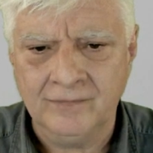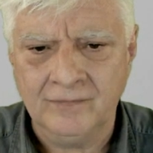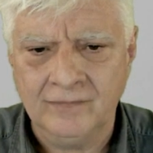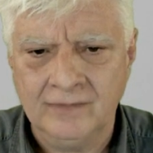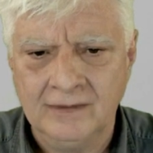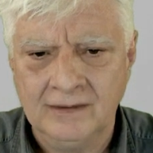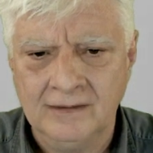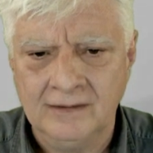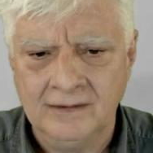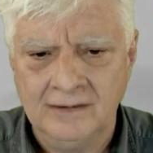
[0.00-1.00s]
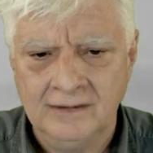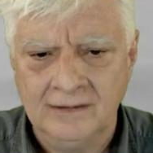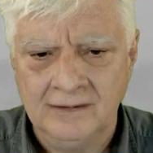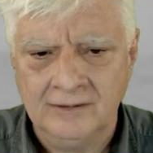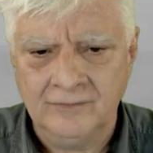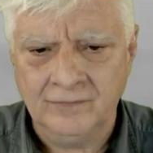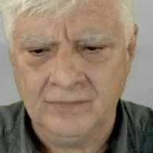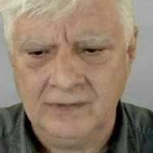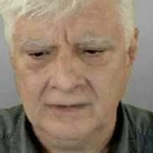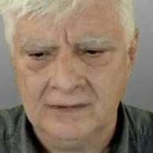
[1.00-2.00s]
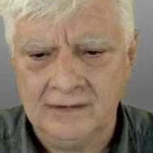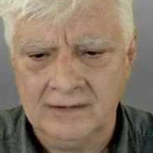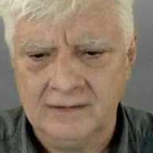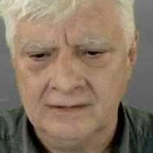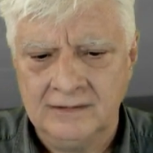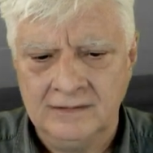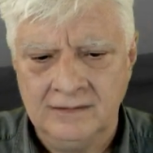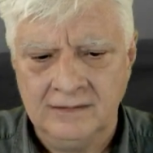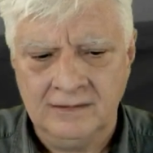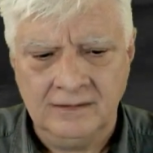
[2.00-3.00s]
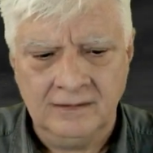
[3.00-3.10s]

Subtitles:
No one is speaking in this clip.